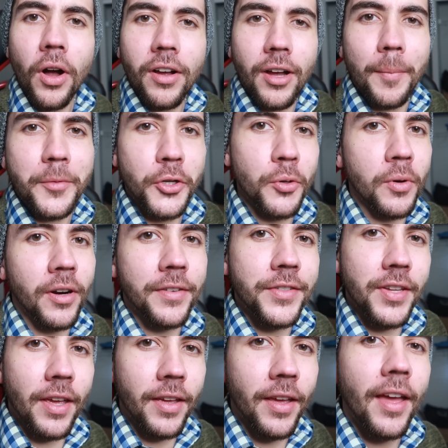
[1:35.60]
Walk up to her and
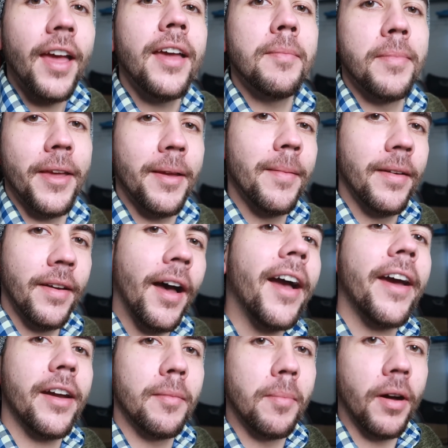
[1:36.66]
say, "Hey babe,
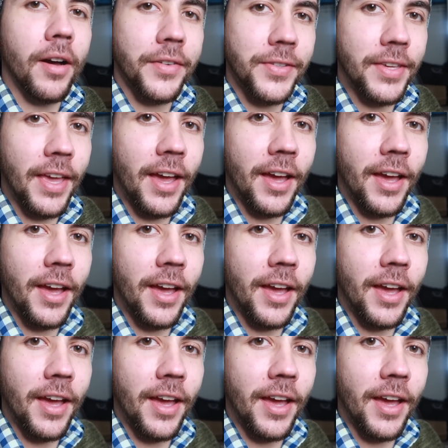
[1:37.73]
I got a box of